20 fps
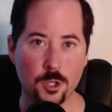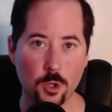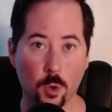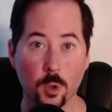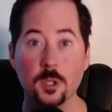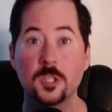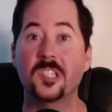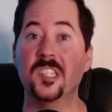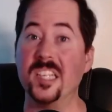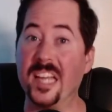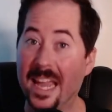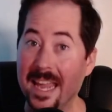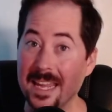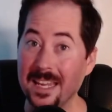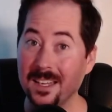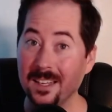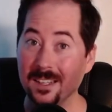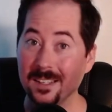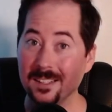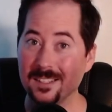or
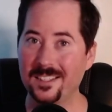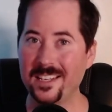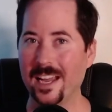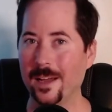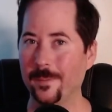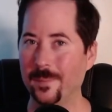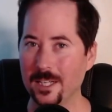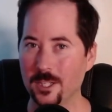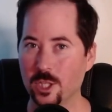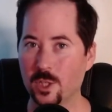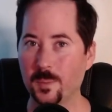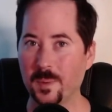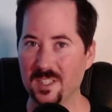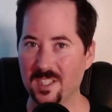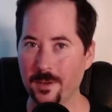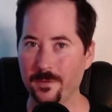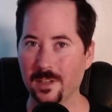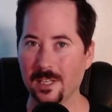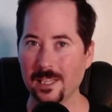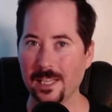tank damage
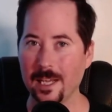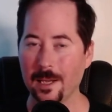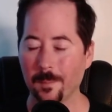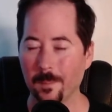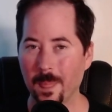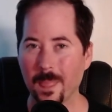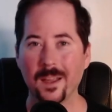specifically.